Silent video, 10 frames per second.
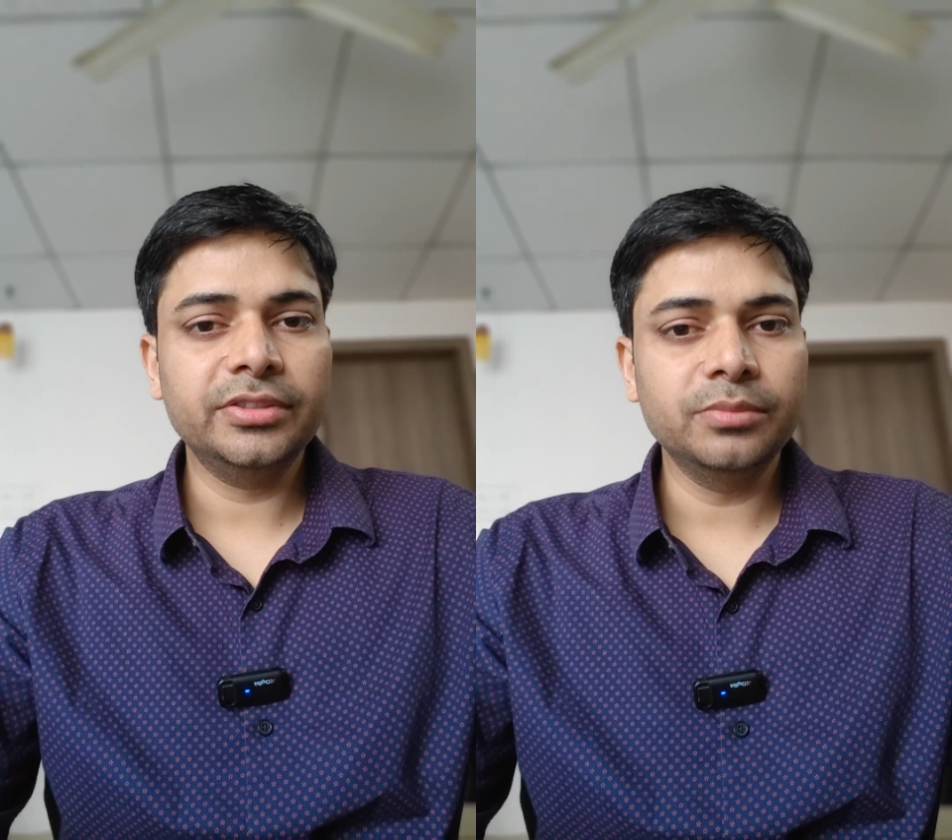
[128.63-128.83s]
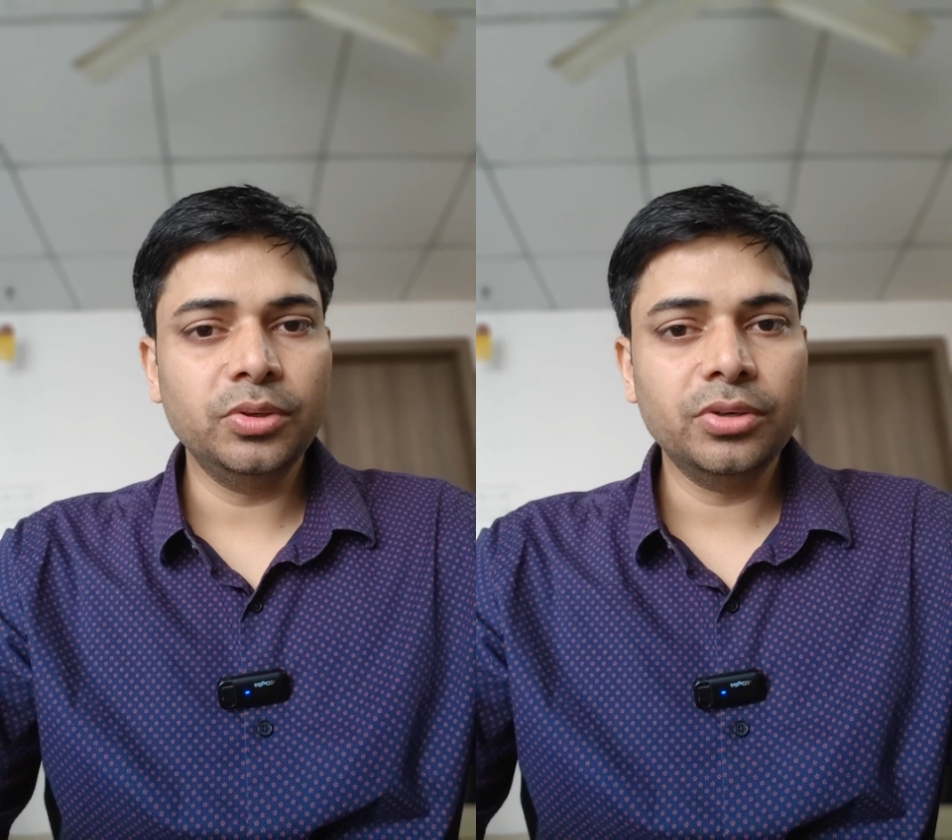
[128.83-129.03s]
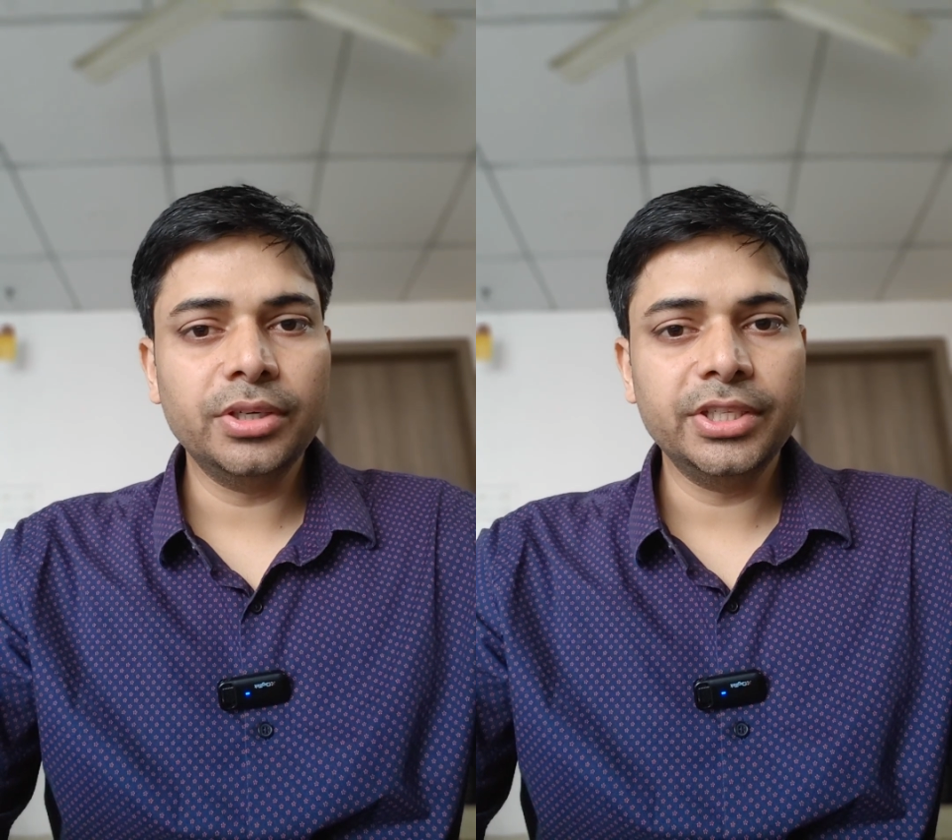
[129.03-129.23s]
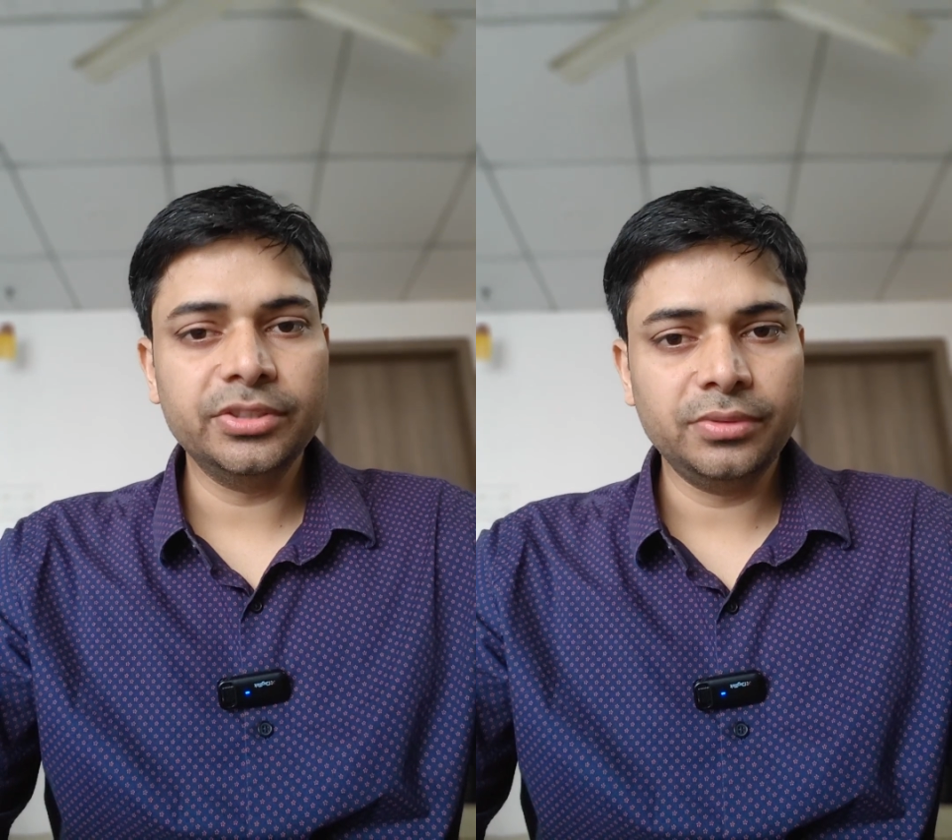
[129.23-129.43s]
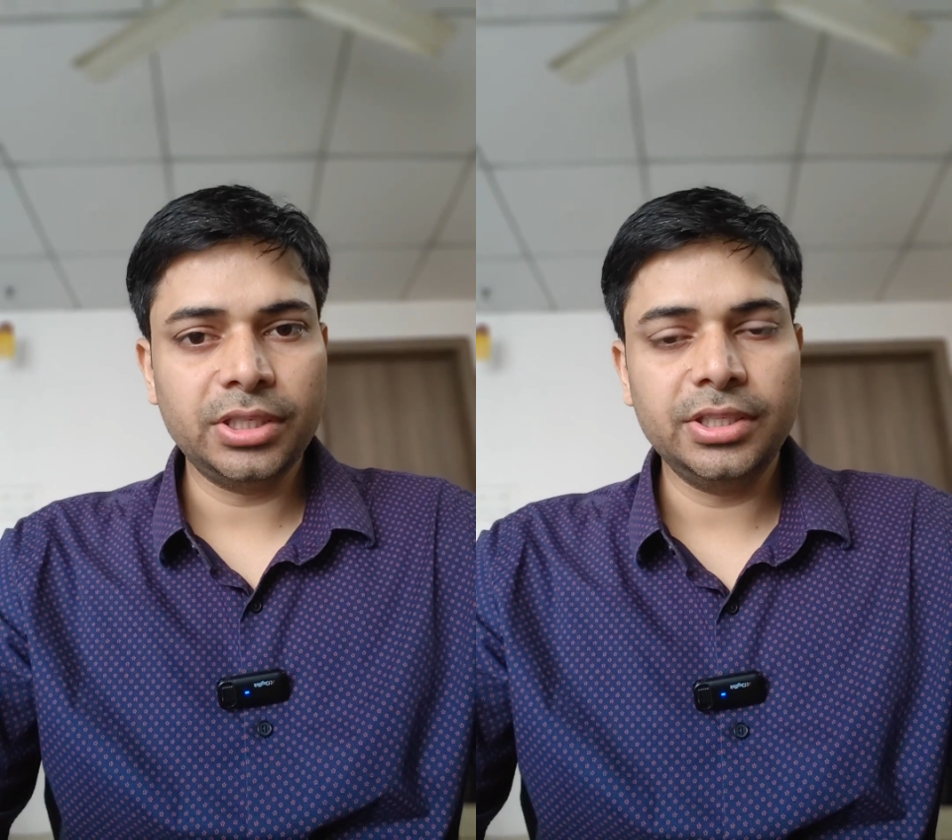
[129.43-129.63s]
more on
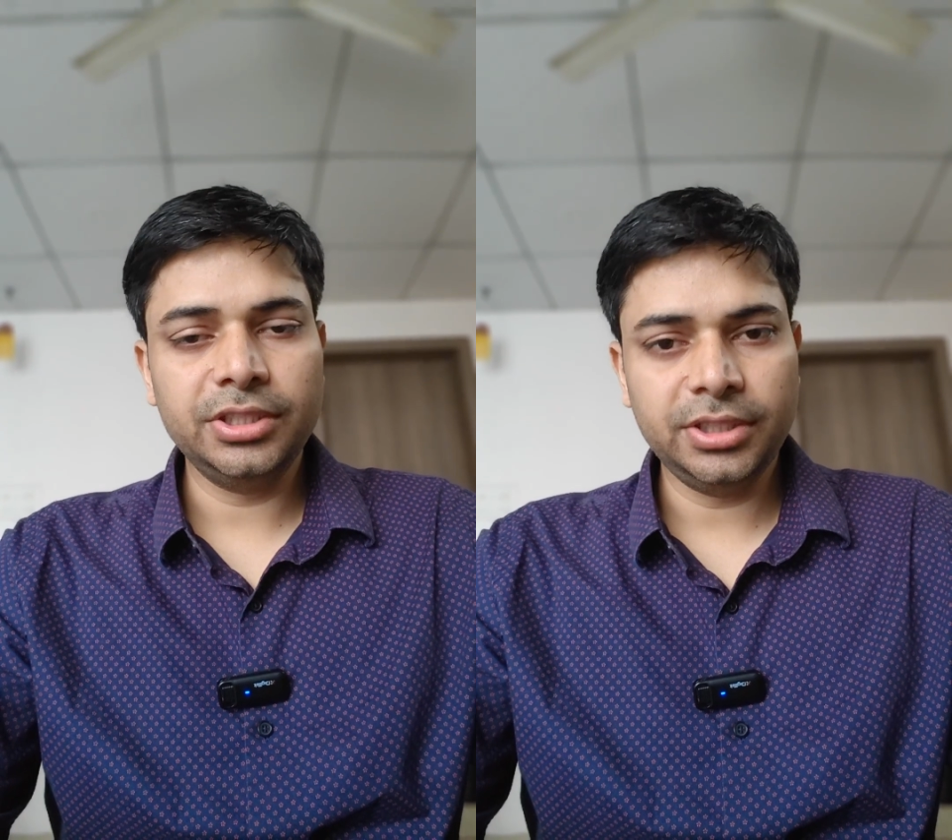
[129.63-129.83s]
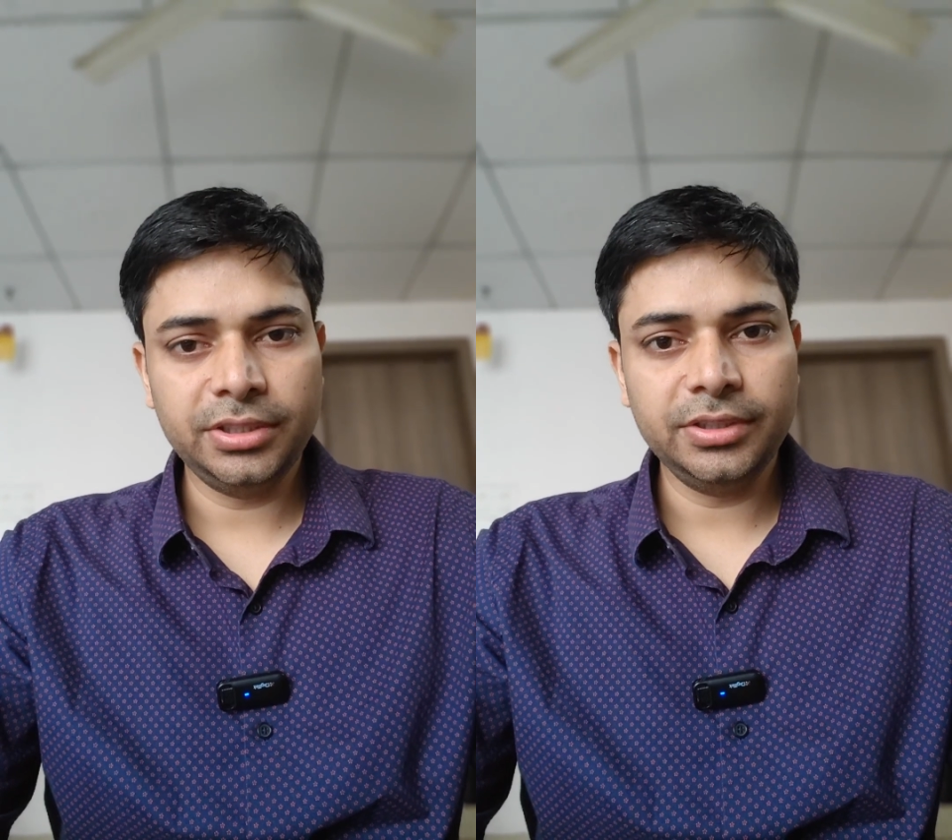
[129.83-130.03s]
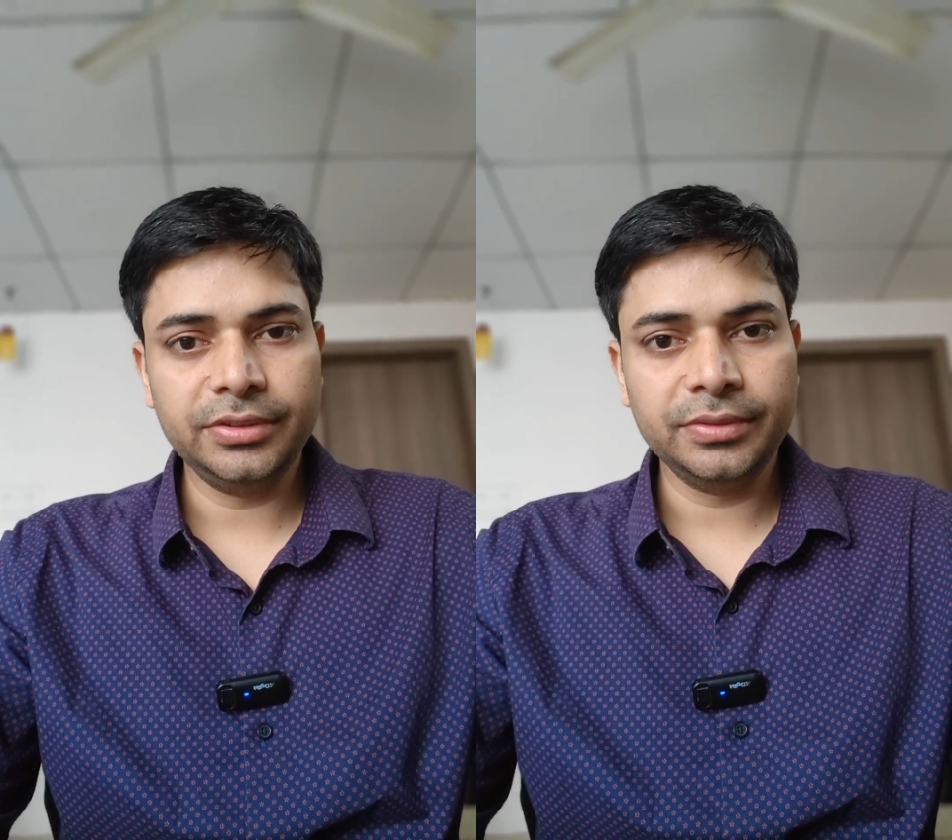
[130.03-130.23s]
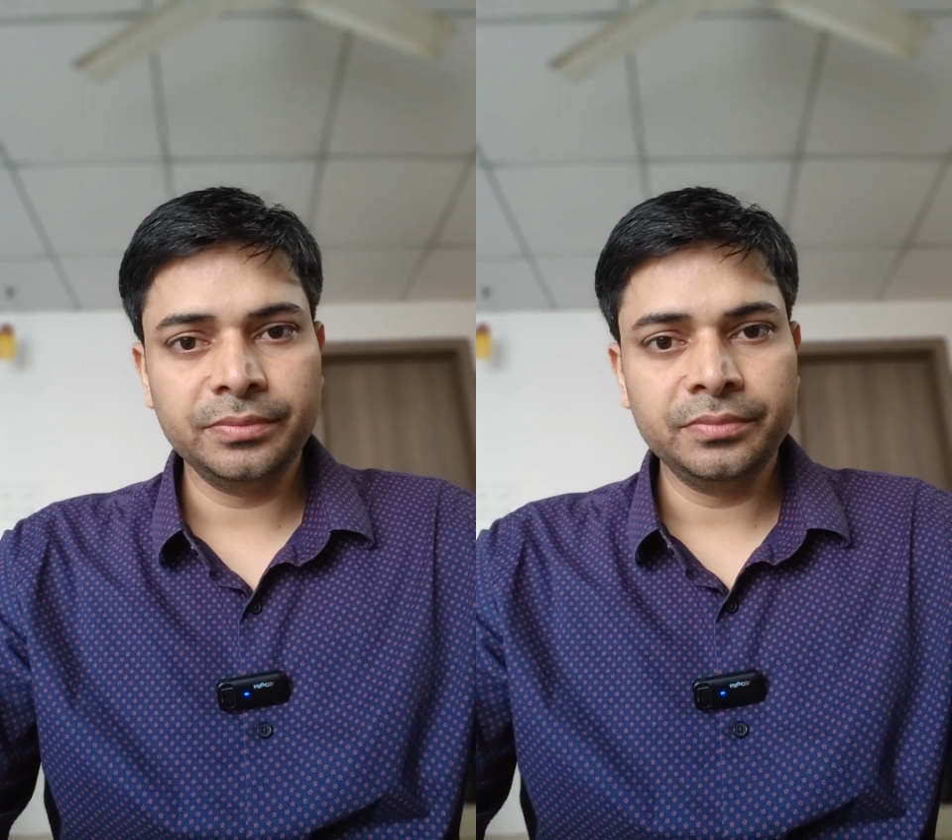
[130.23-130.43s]
S4HANA changes.